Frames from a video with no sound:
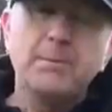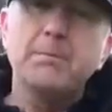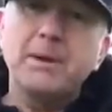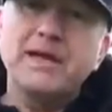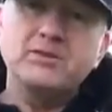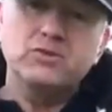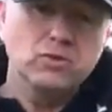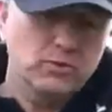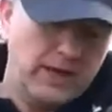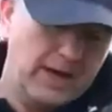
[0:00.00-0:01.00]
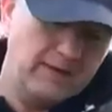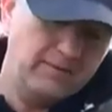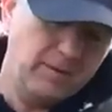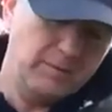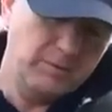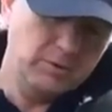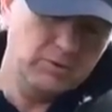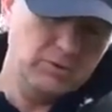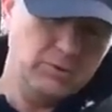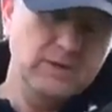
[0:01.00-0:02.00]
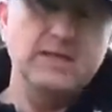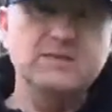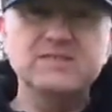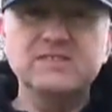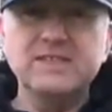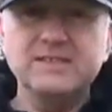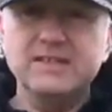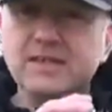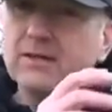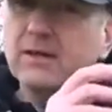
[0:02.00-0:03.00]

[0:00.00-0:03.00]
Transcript: Make sure the headphone module is seated